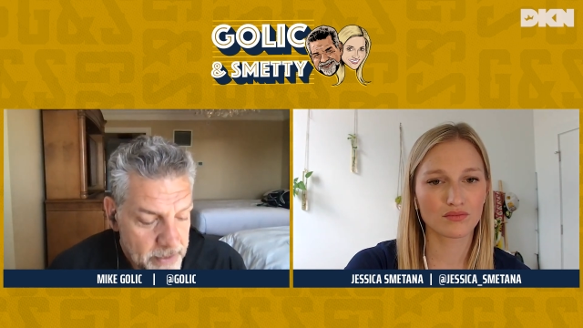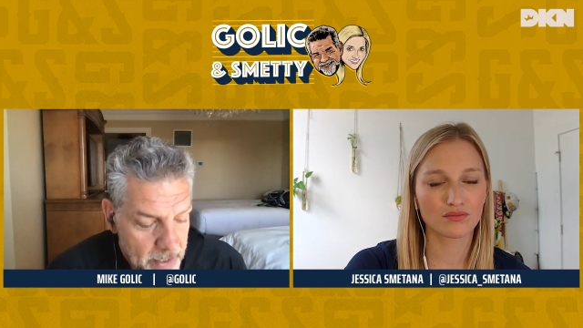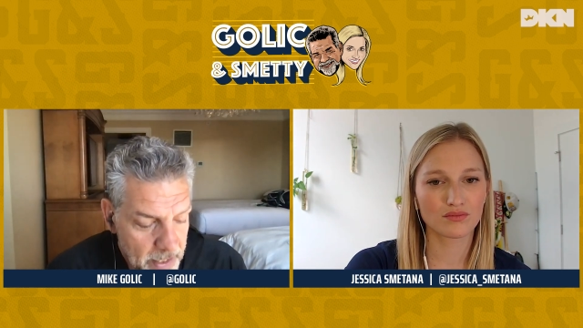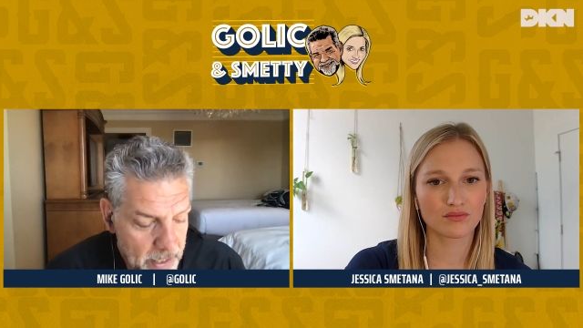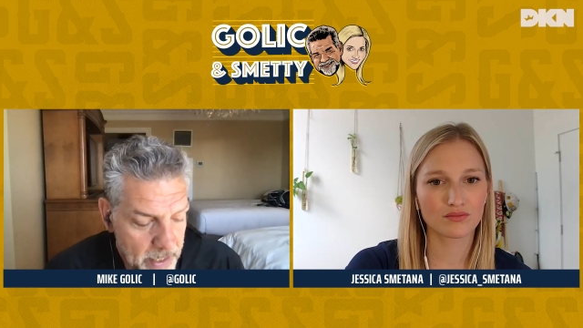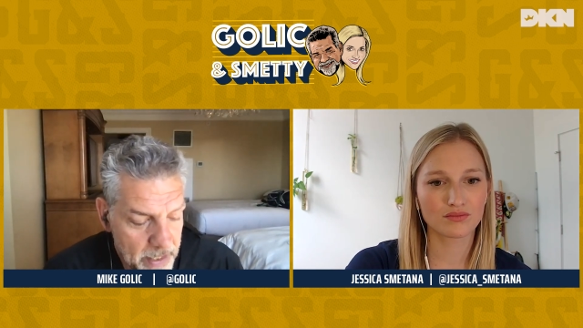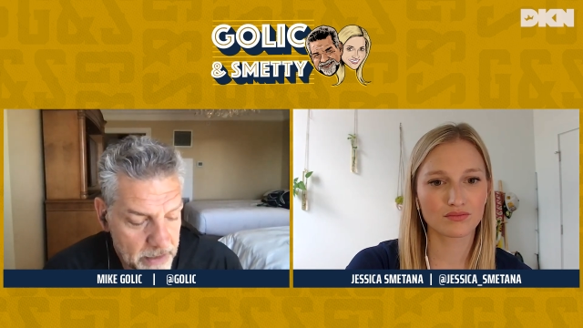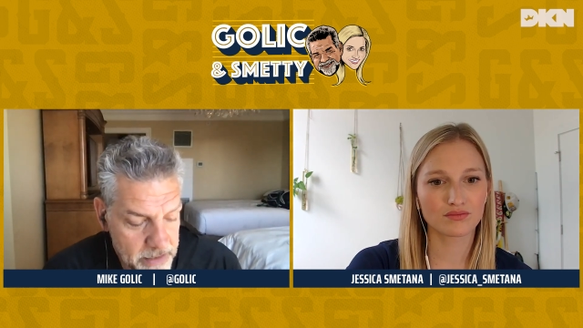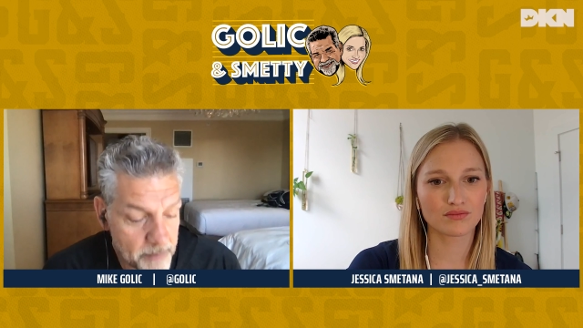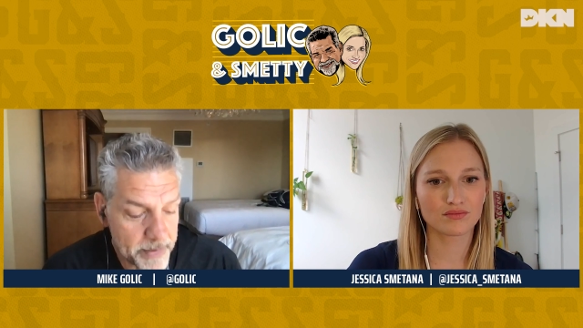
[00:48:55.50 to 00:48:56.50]
Speaker 1: uh,
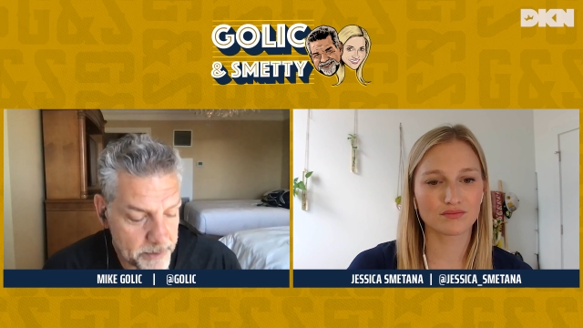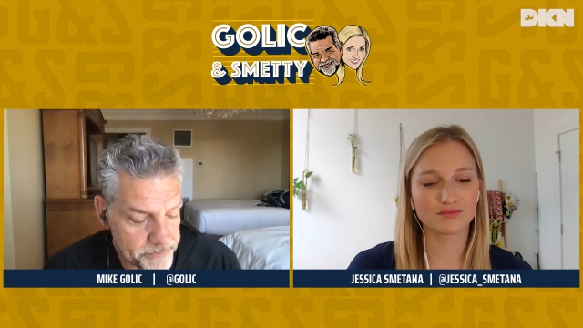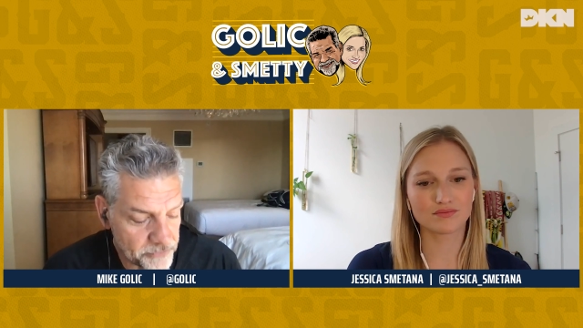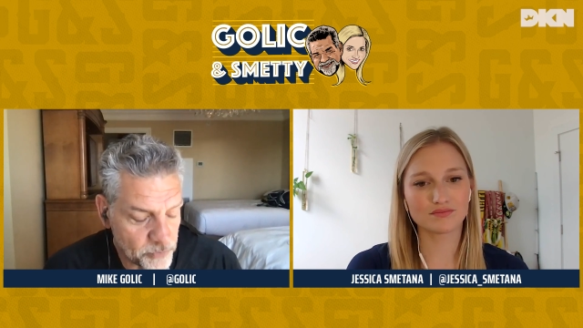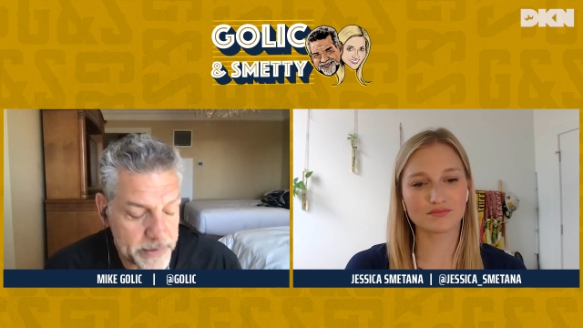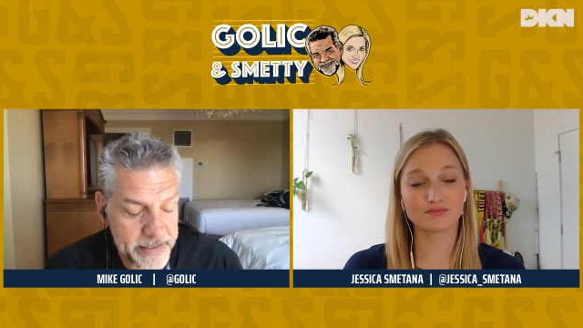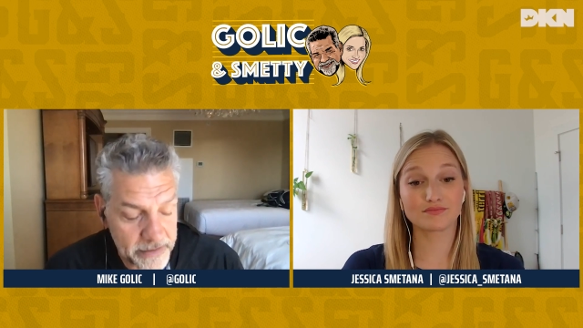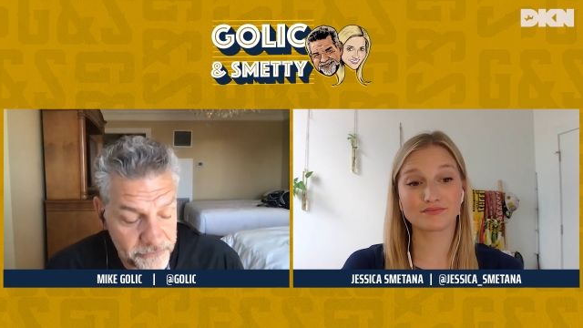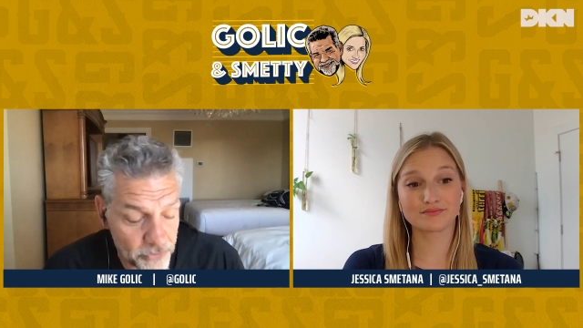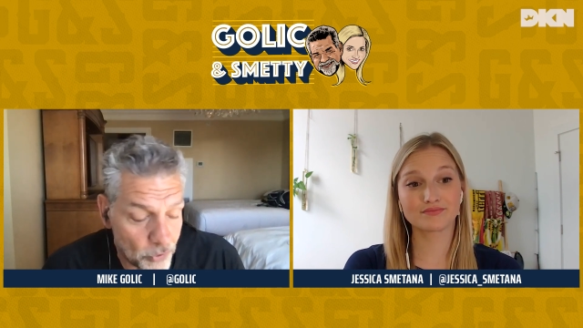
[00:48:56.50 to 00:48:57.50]
coming up this
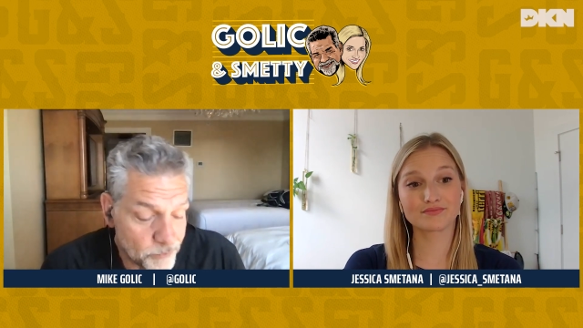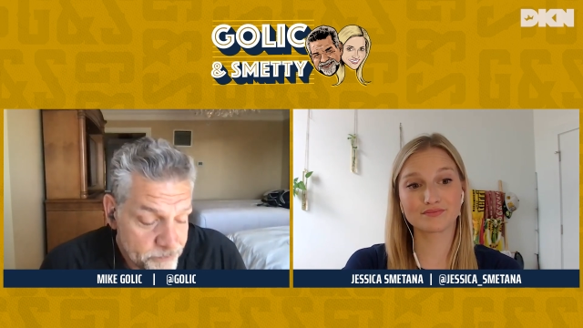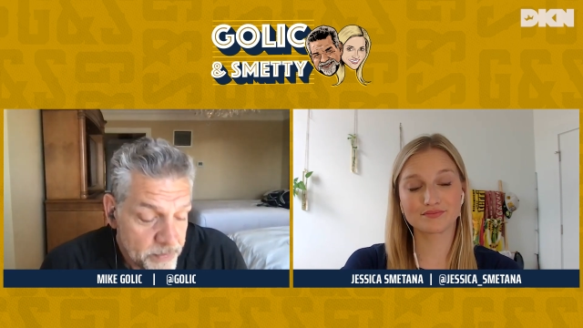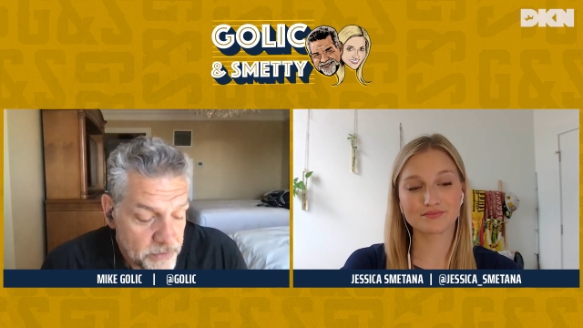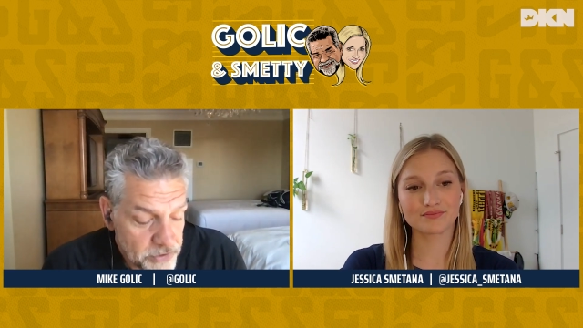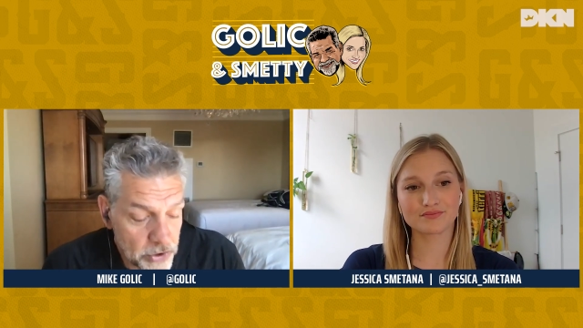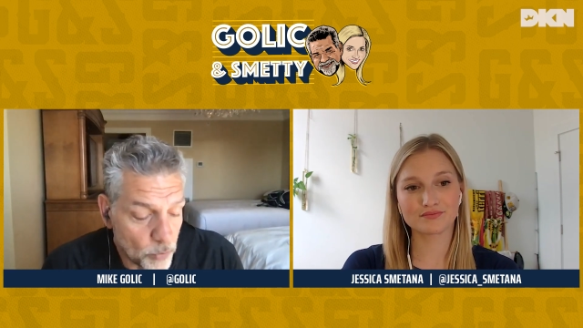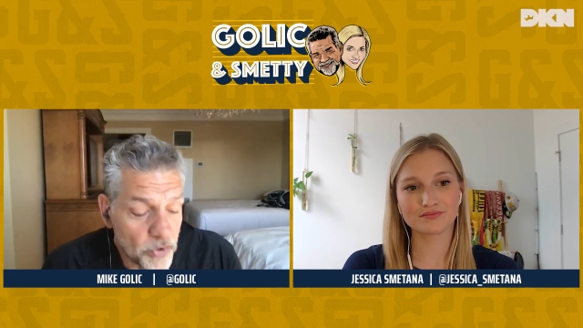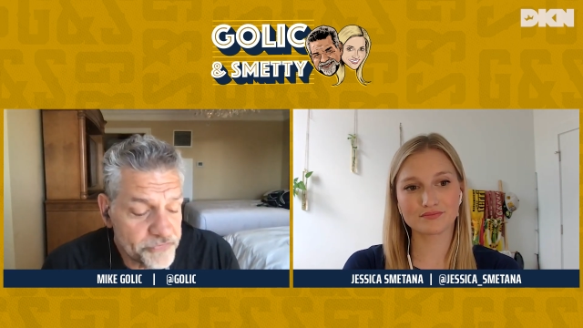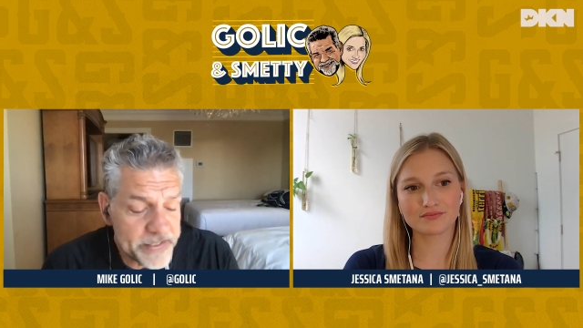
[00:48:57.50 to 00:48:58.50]
weekend. So you know
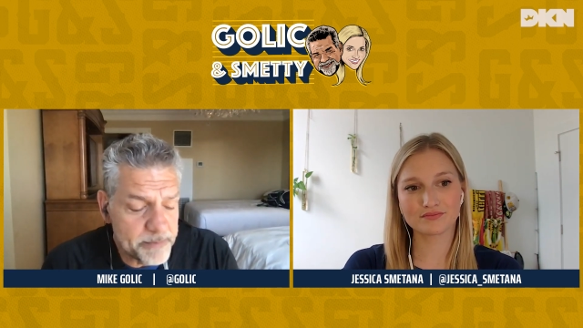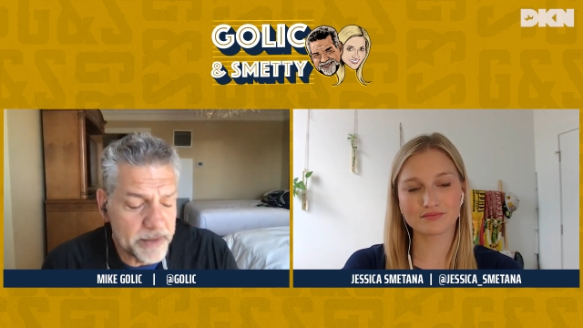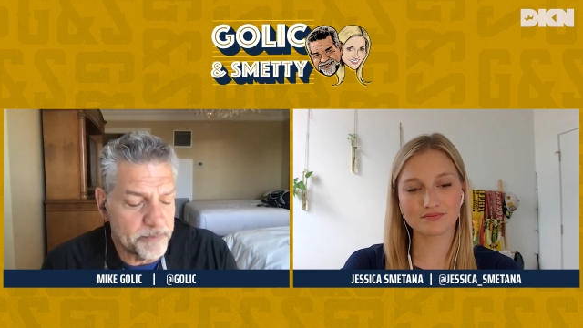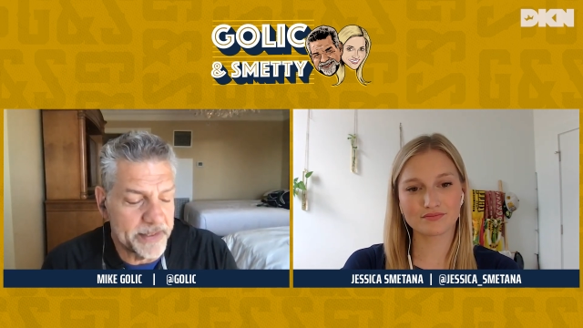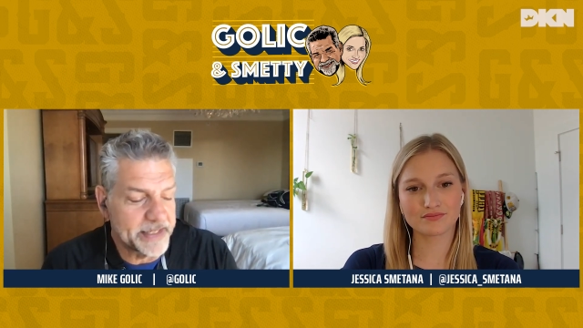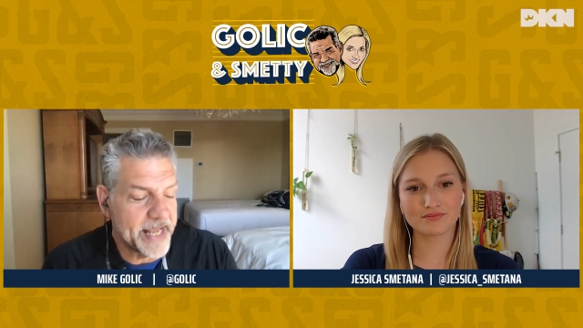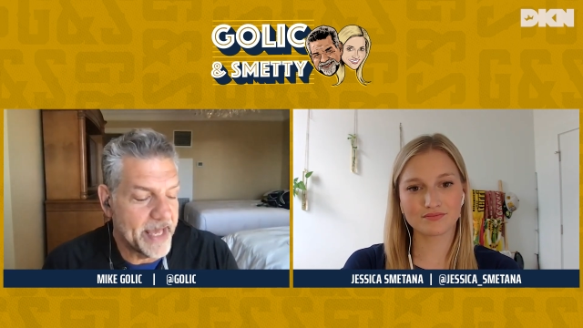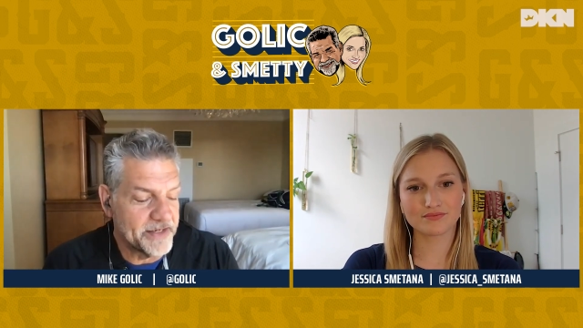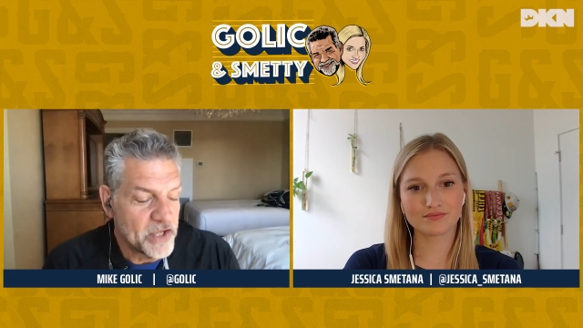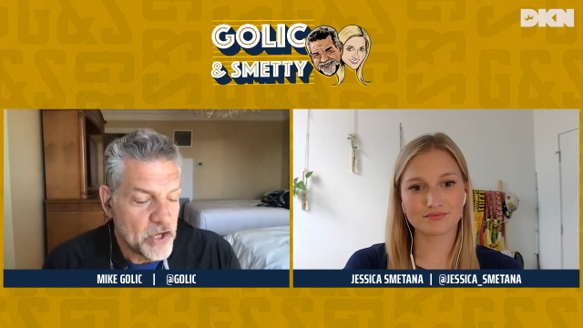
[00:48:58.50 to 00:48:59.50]
we'll see, but but again,